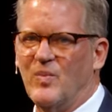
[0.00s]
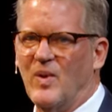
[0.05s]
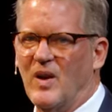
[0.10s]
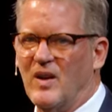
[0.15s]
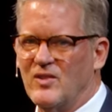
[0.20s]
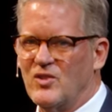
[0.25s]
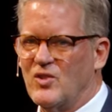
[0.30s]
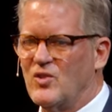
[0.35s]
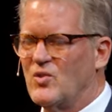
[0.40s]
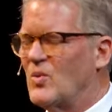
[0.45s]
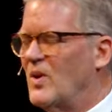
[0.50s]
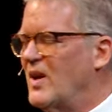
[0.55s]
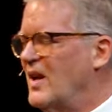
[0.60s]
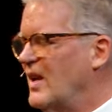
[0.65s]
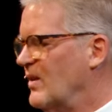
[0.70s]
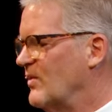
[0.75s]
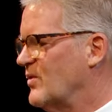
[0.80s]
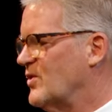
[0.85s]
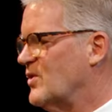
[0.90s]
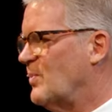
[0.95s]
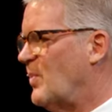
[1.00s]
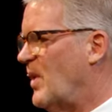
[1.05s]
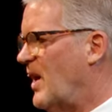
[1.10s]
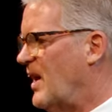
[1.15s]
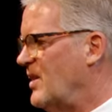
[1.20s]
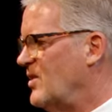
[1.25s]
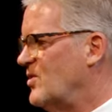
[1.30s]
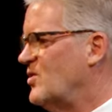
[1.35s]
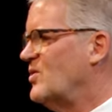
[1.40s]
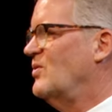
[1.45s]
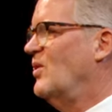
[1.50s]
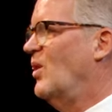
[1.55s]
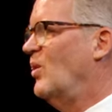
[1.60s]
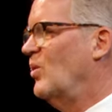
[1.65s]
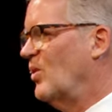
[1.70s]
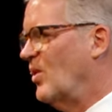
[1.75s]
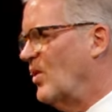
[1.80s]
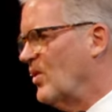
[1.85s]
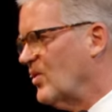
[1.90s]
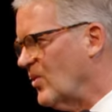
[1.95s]
a strain of spice, no
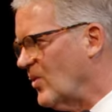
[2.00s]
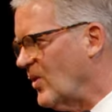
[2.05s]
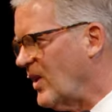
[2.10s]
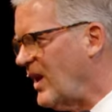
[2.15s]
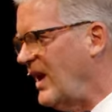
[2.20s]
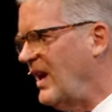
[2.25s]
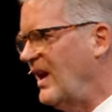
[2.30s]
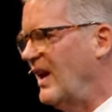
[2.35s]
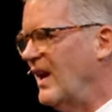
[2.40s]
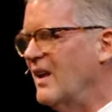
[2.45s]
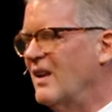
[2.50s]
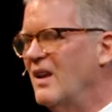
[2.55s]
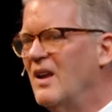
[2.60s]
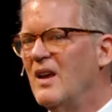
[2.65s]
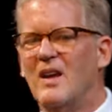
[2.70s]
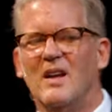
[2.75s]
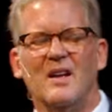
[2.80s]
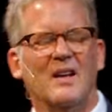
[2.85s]
longer can.